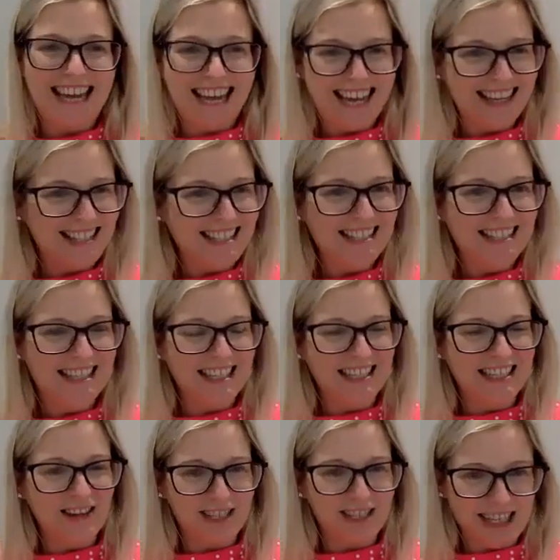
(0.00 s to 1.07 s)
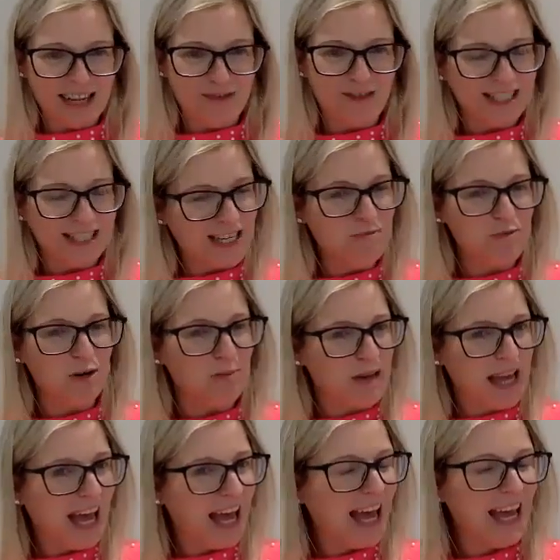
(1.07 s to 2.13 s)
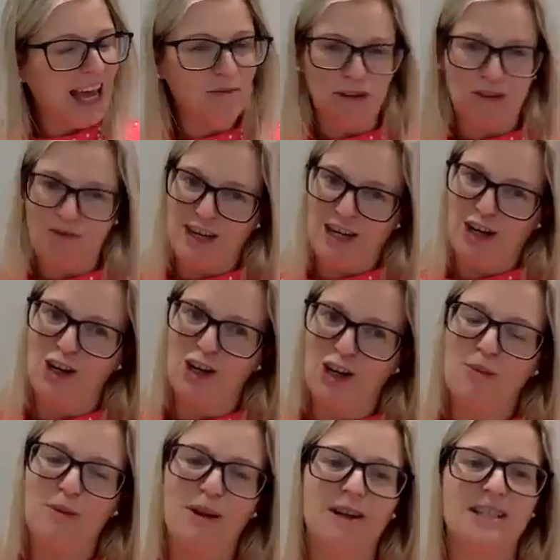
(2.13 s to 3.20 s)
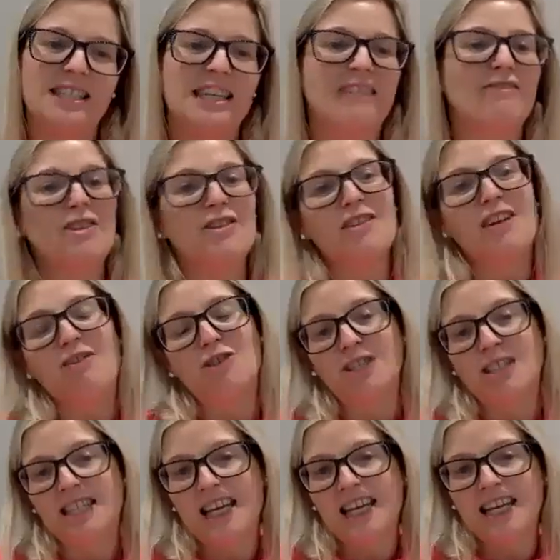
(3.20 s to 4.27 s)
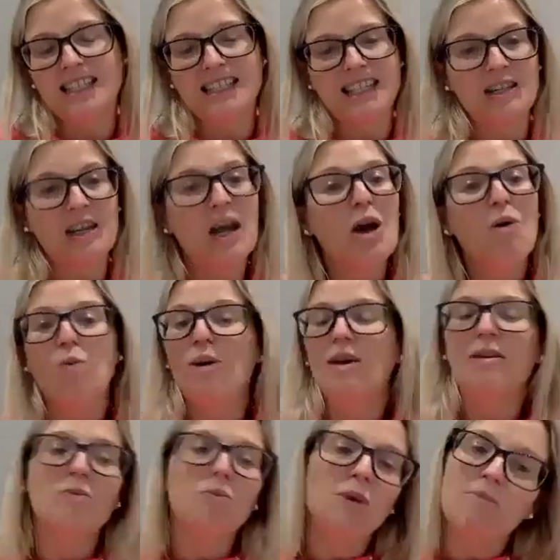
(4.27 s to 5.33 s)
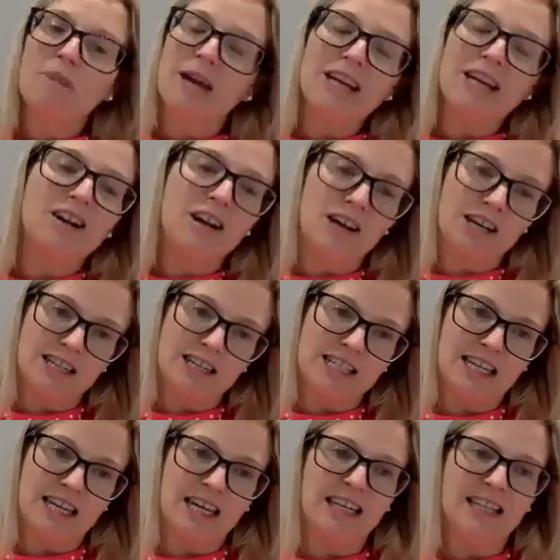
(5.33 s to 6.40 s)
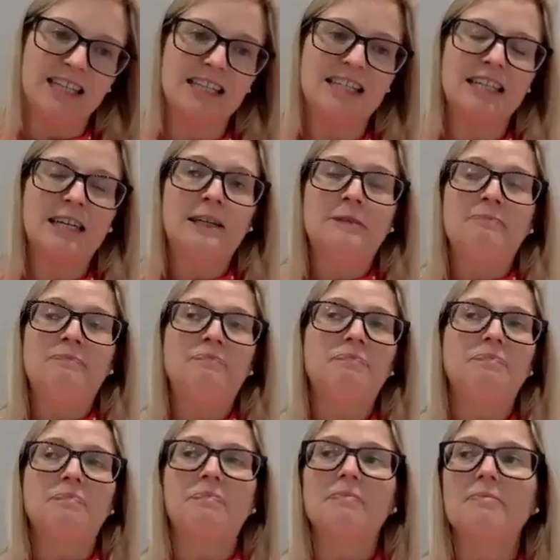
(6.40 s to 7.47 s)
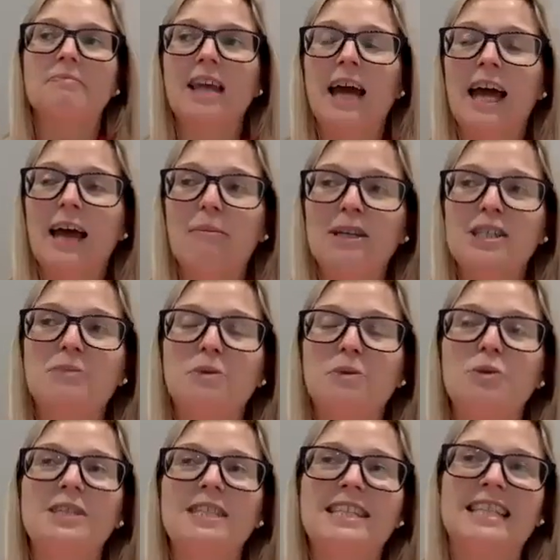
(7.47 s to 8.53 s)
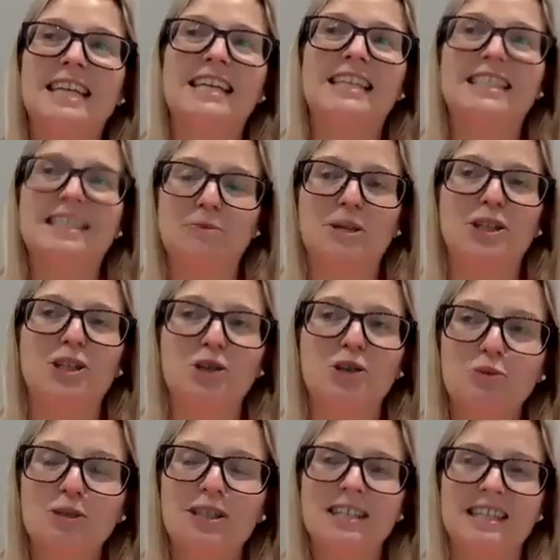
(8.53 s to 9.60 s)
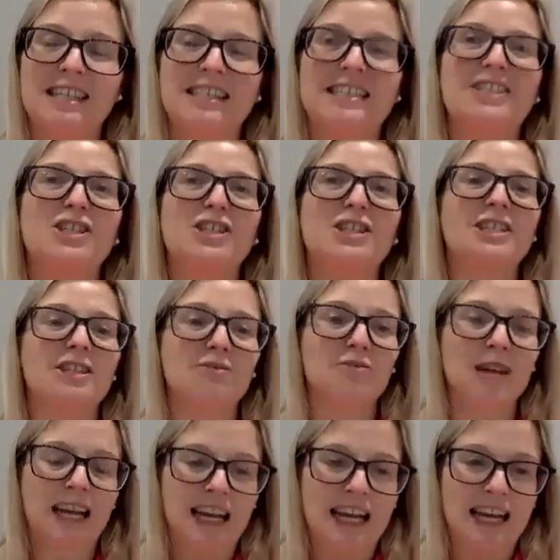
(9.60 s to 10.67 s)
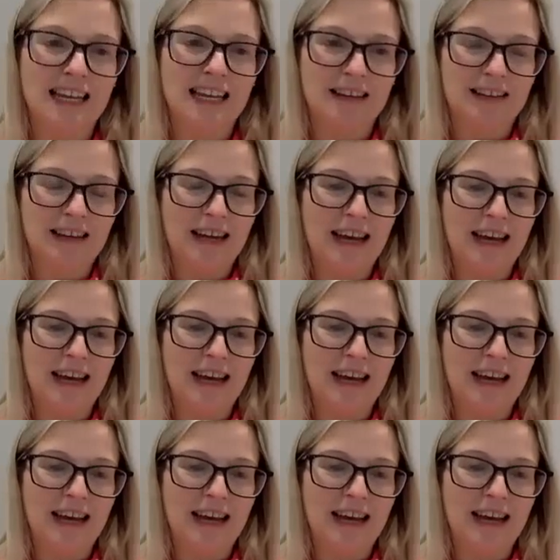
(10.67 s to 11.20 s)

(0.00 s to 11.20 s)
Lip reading: days that our self-esteem will be high and we feel good about ourselves, and then there's days that we might not. And I suppose the days that we don't is just to really